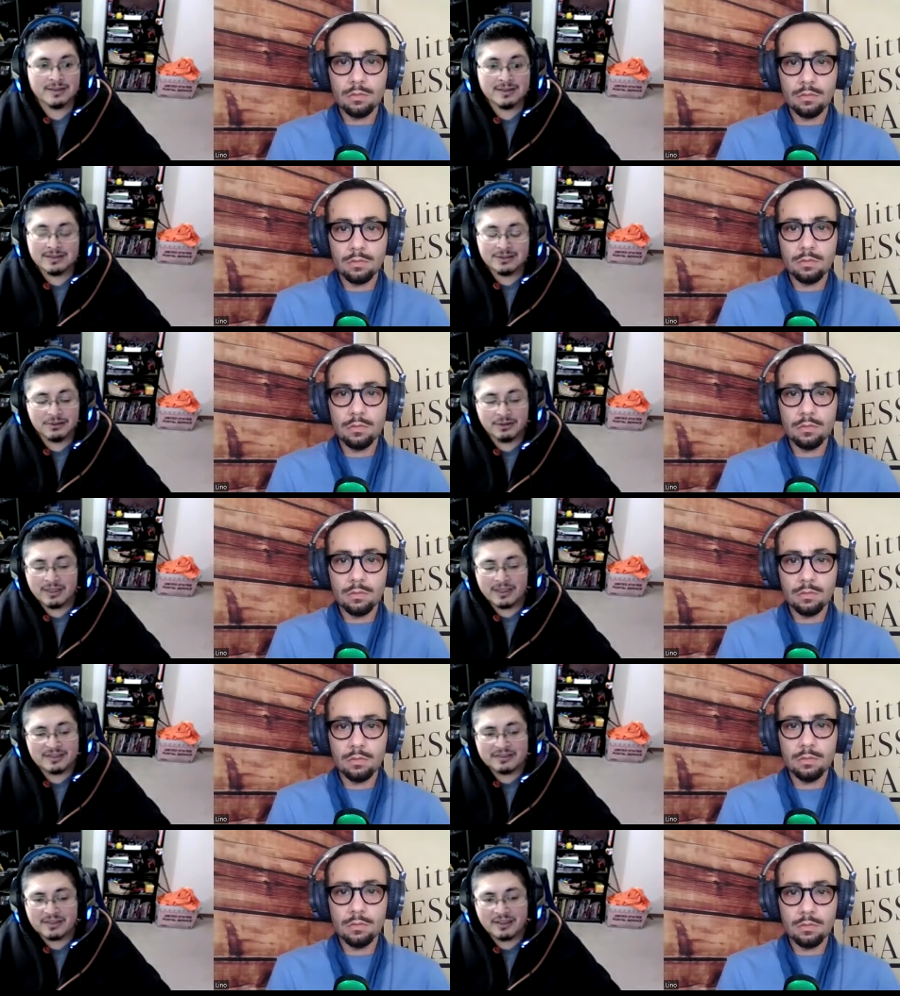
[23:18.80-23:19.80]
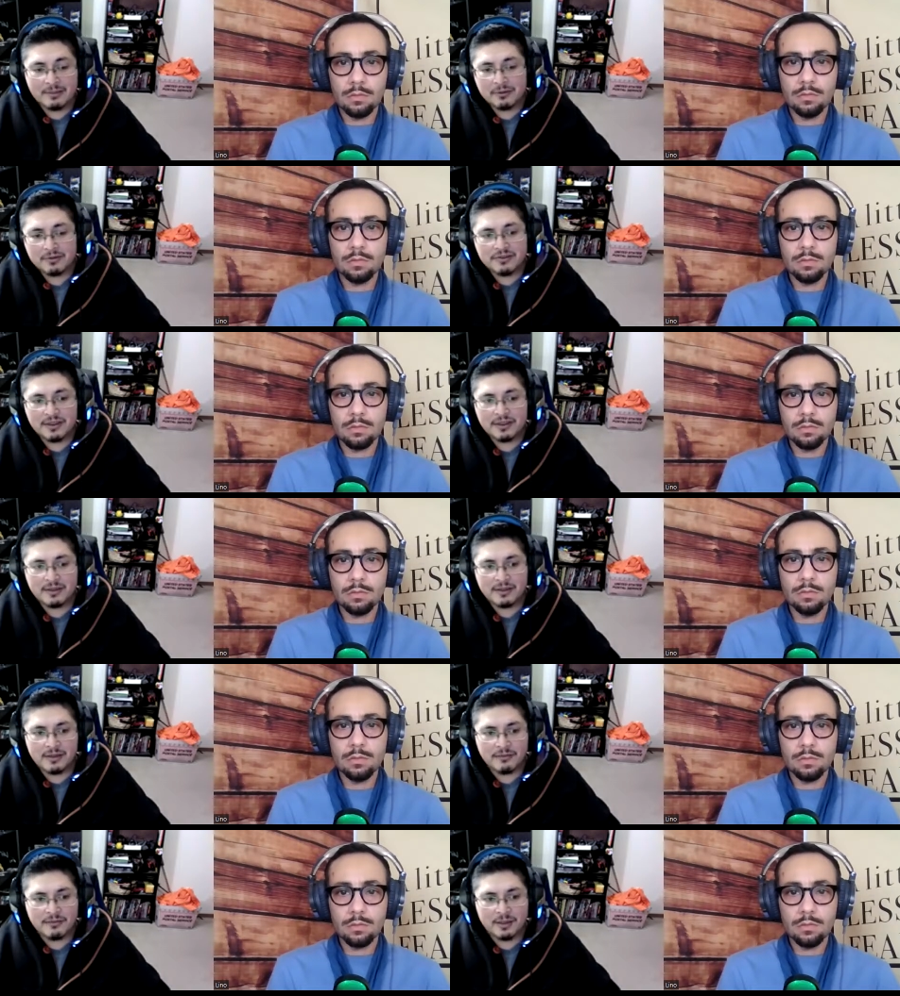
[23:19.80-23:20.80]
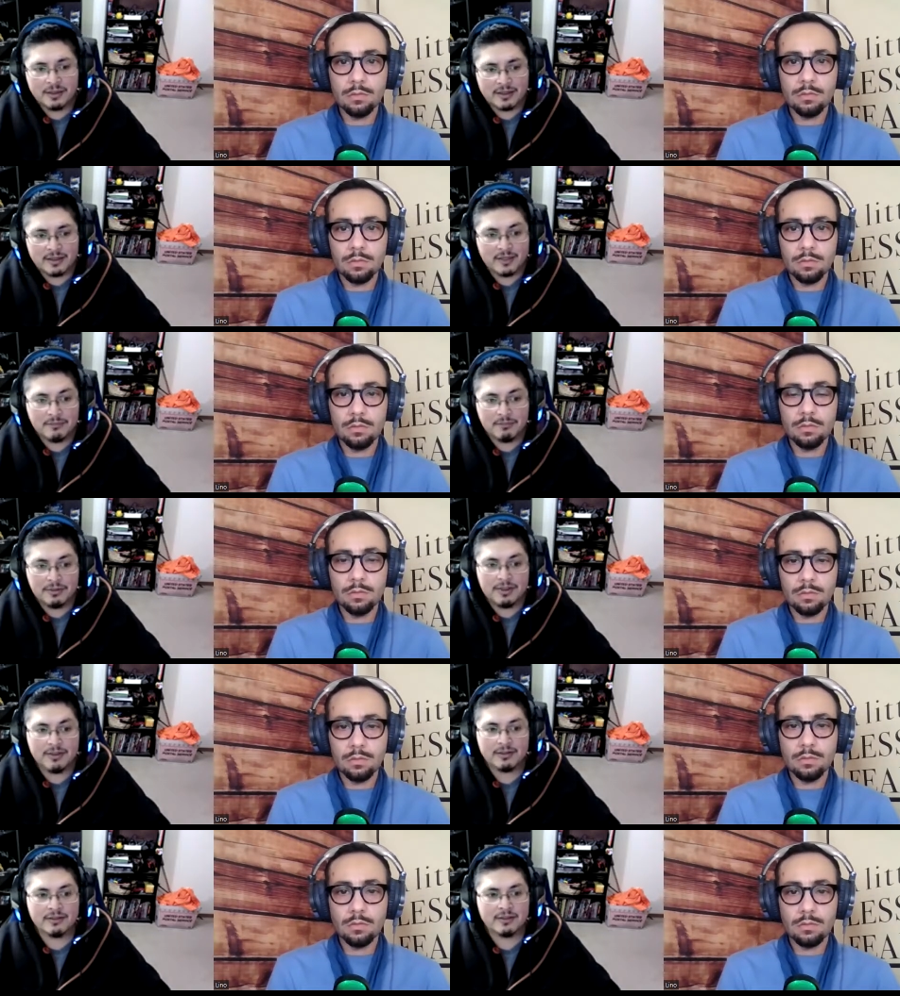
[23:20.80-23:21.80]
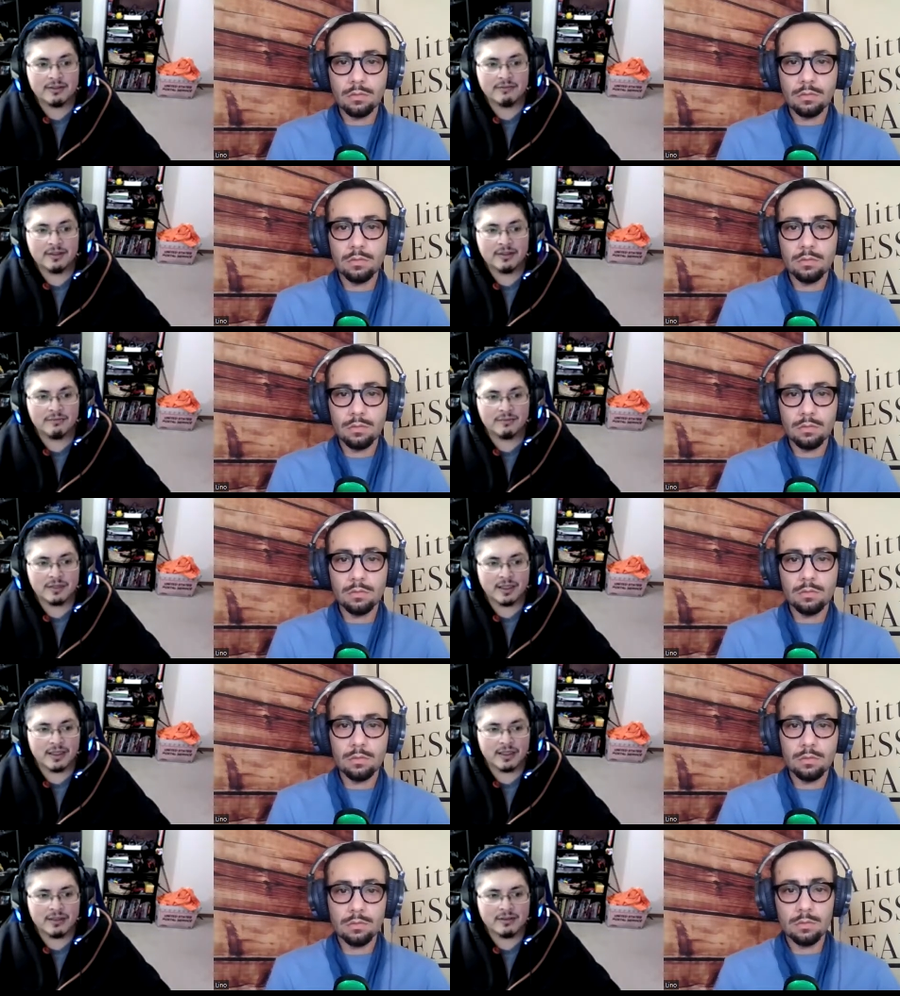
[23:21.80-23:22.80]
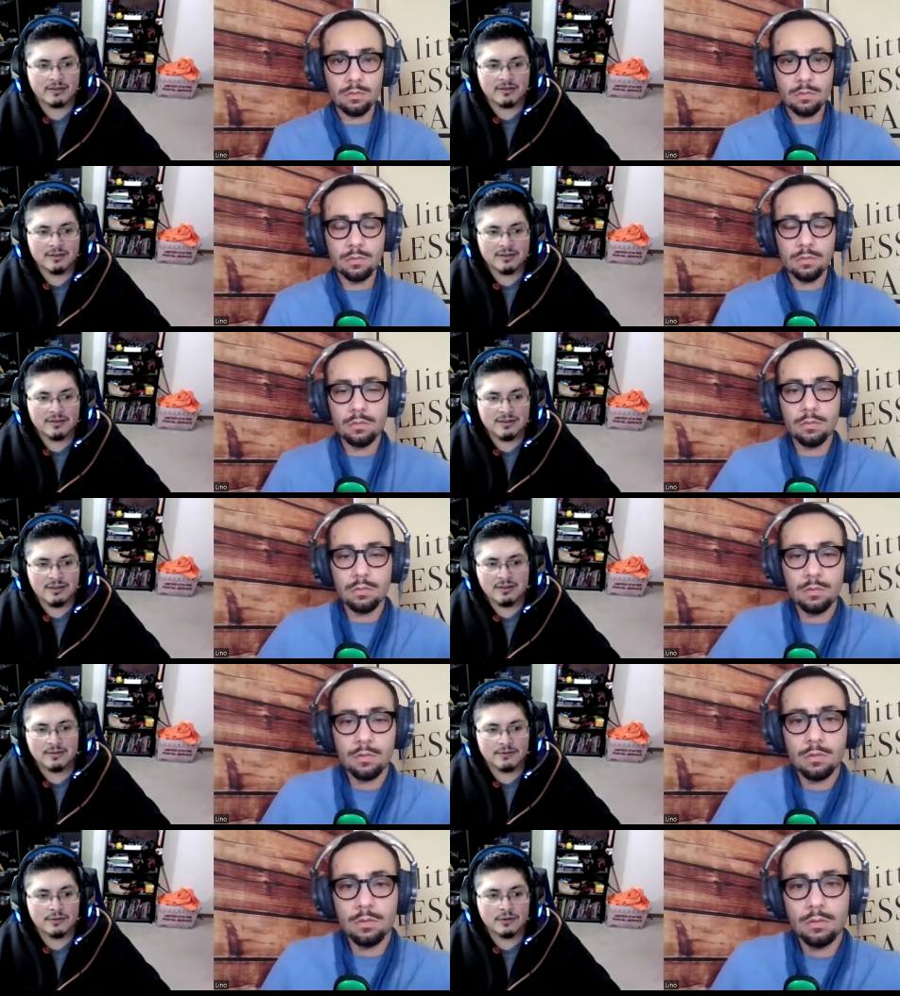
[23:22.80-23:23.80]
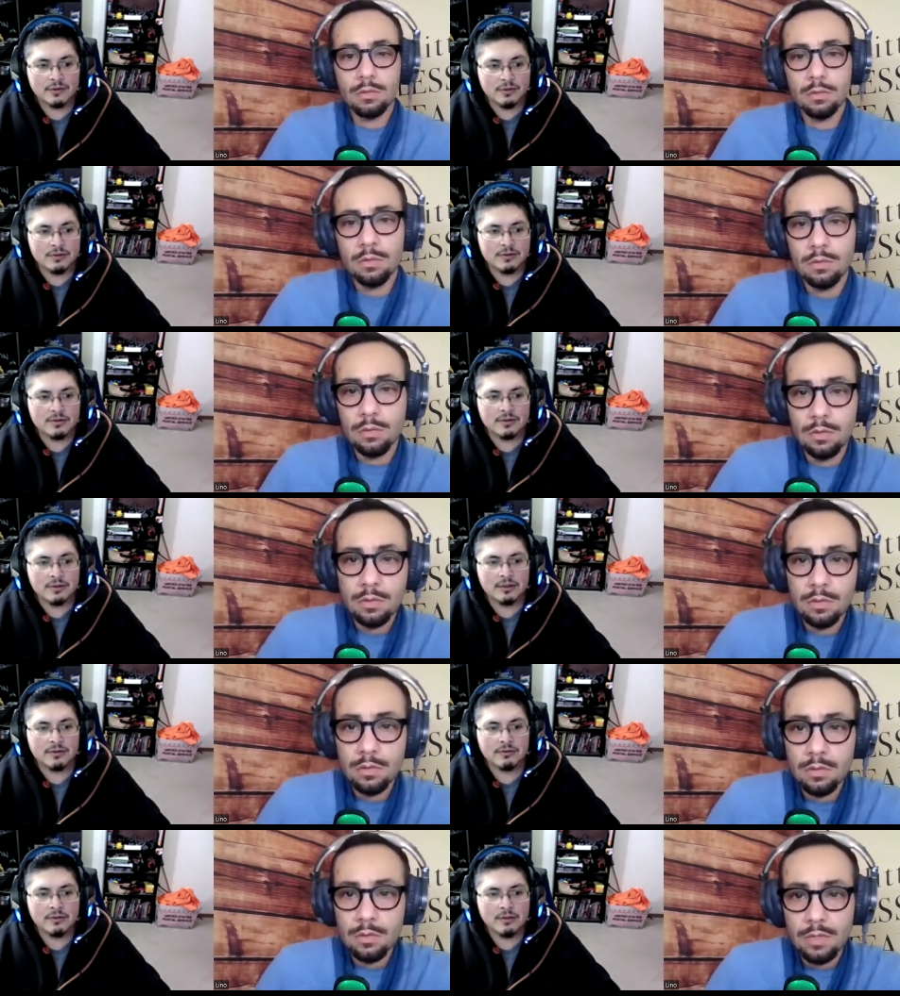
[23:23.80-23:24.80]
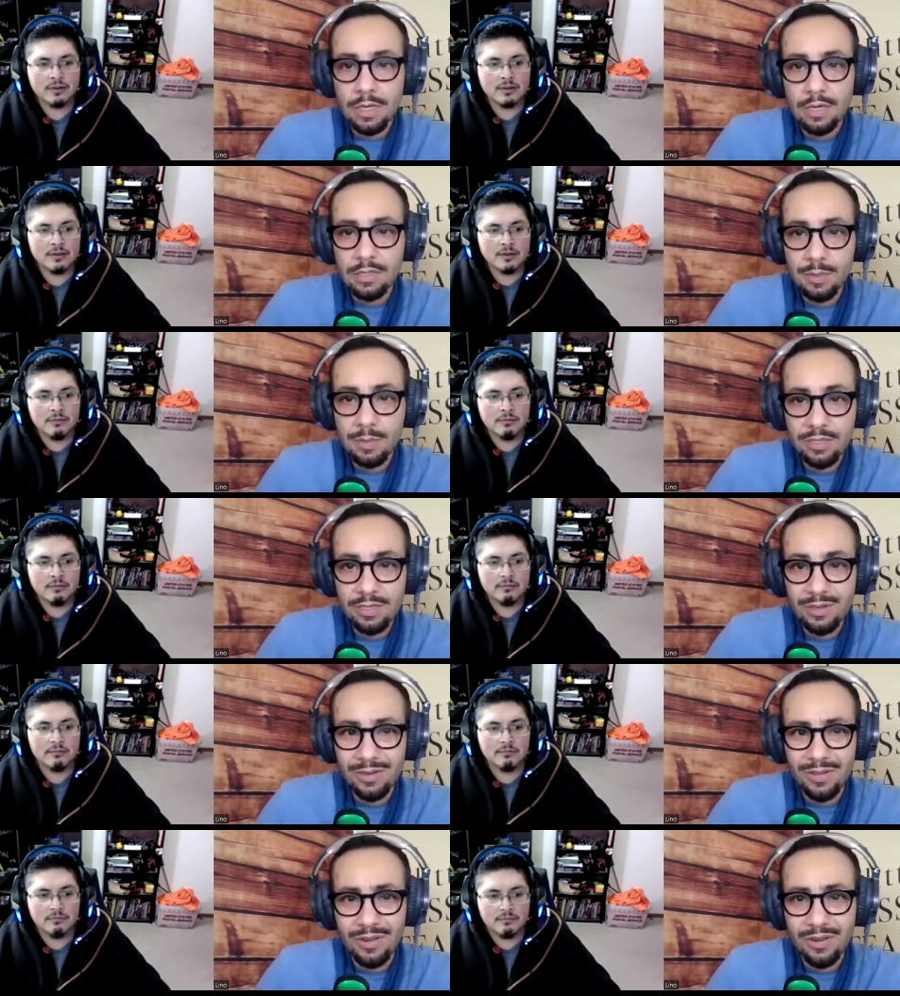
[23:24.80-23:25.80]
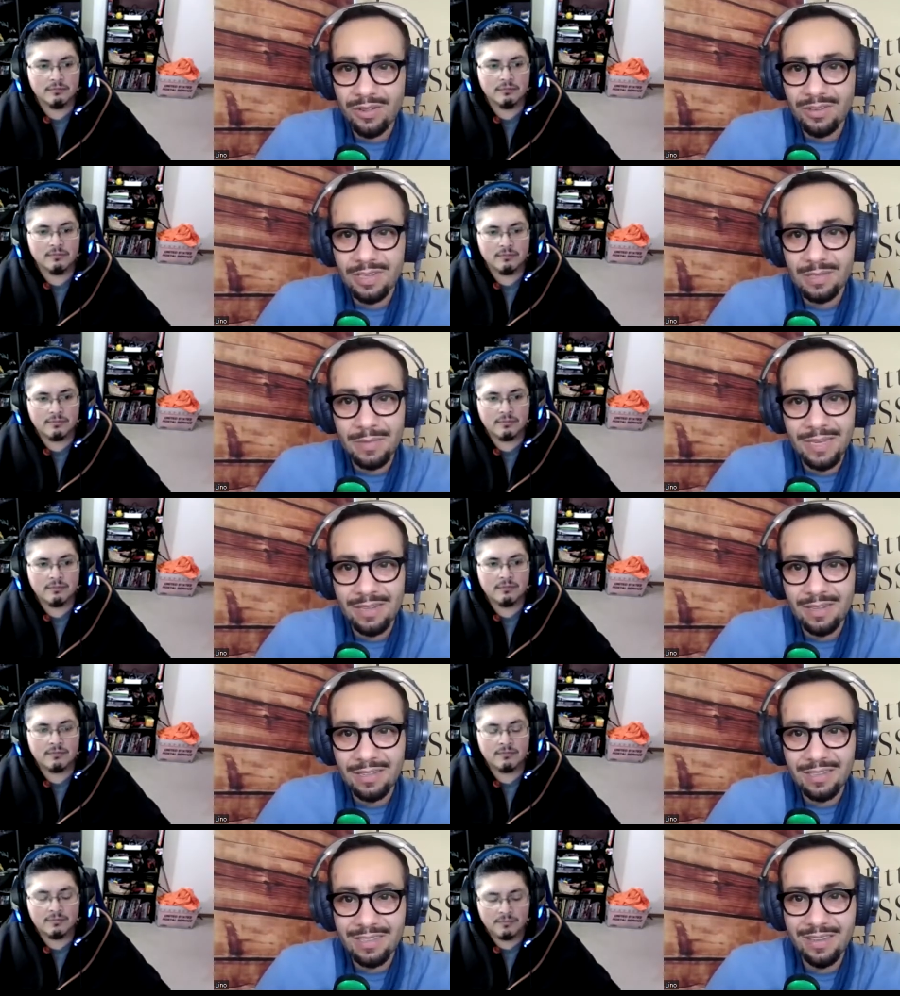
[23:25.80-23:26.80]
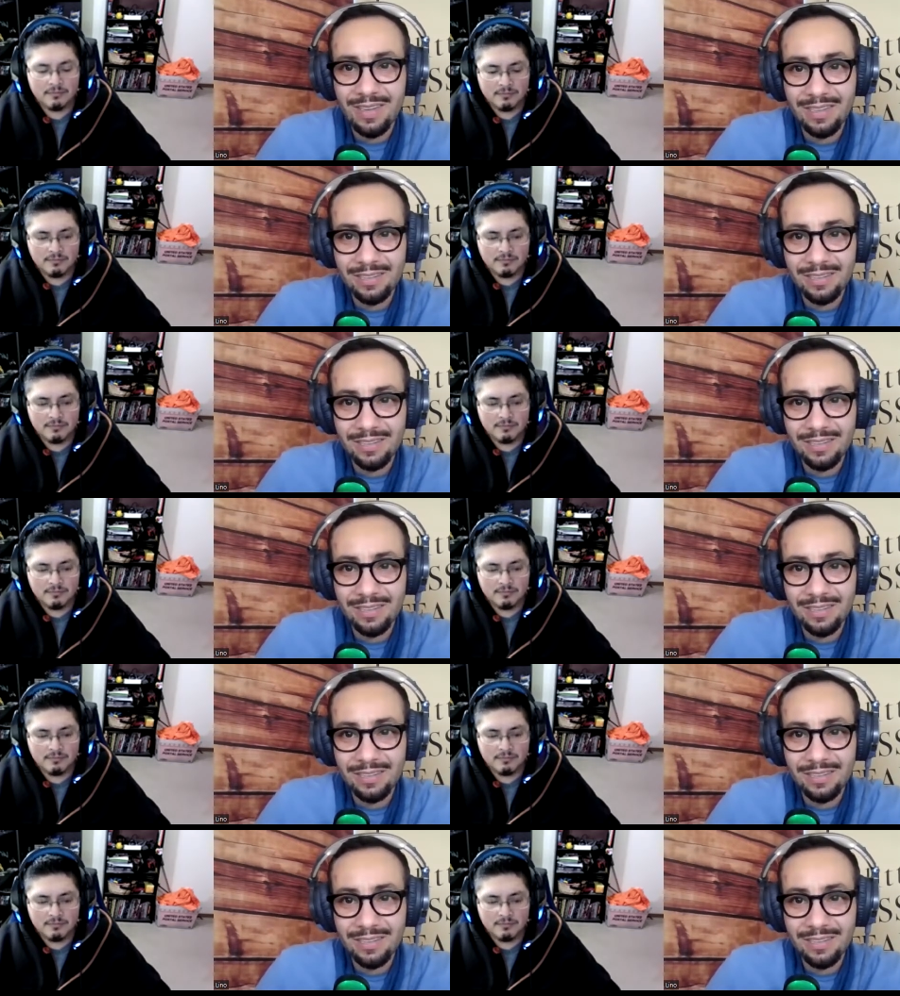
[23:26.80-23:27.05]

Speaker 1: you know what? i just can't partake in that way like i can be there at the event but i can't eat the food you know
Speaker 2: yeah especially during the holidays man that's